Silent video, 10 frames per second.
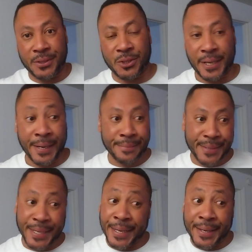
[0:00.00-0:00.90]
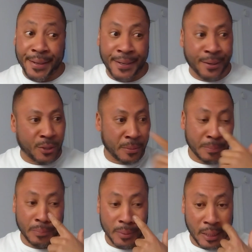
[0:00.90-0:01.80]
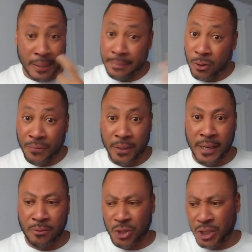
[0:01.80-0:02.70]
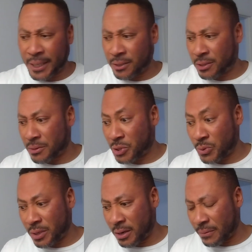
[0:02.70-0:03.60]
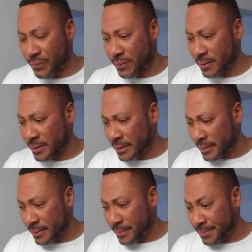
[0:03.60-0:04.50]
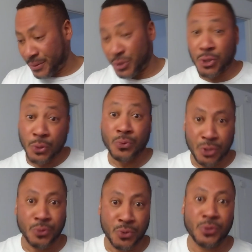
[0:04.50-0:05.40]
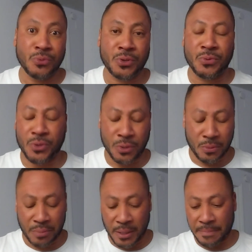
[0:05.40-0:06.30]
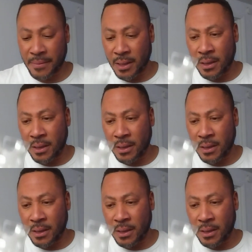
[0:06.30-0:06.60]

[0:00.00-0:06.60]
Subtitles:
just can't get here. And hopefully that will change soon enough. Soon. But